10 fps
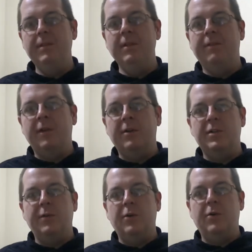
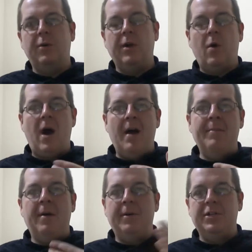those of you who don't know, I'm
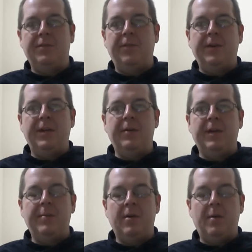not much of a video
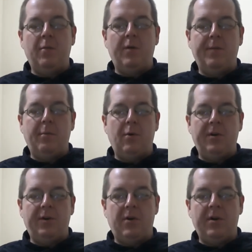gamer. I'm more of a board
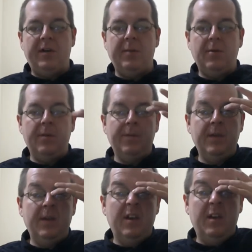and card gamer.
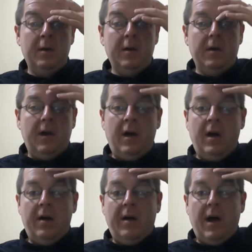
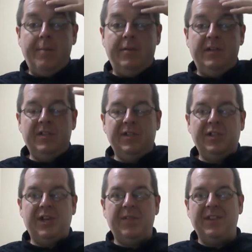I
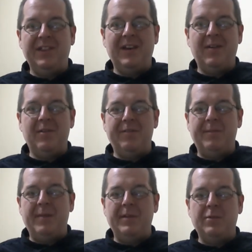placed 7th out of
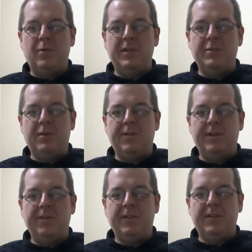maybe
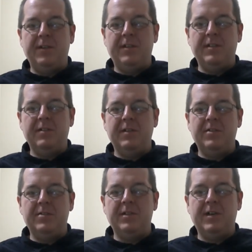20-25 kids at
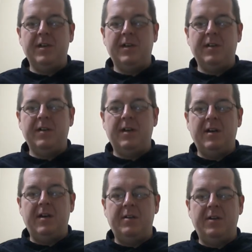laser tag.
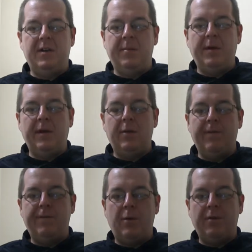Doug and Mike
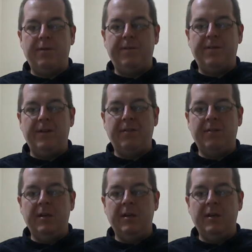won 4th and 5th.